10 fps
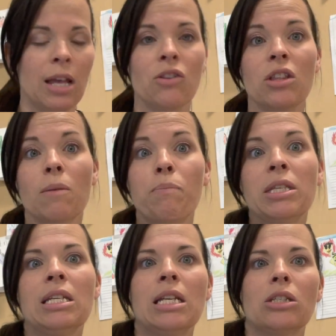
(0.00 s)
and then the
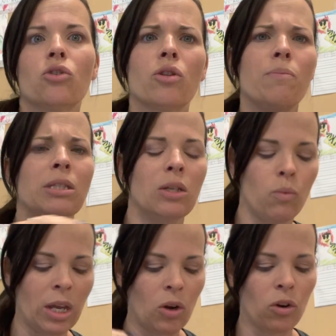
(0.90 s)
busyness or the busy
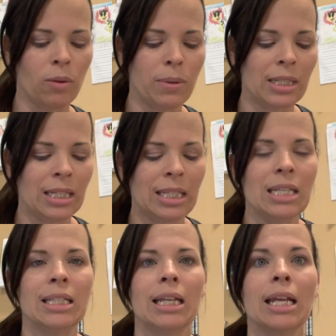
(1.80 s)
week or the busy
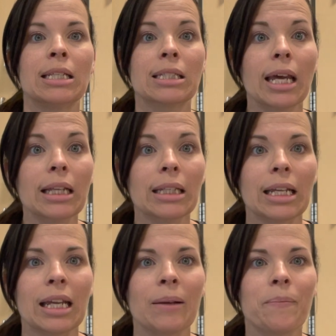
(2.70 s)
season. And
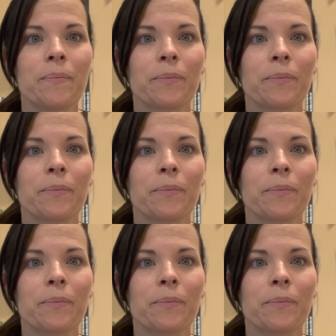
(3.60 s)
suddenly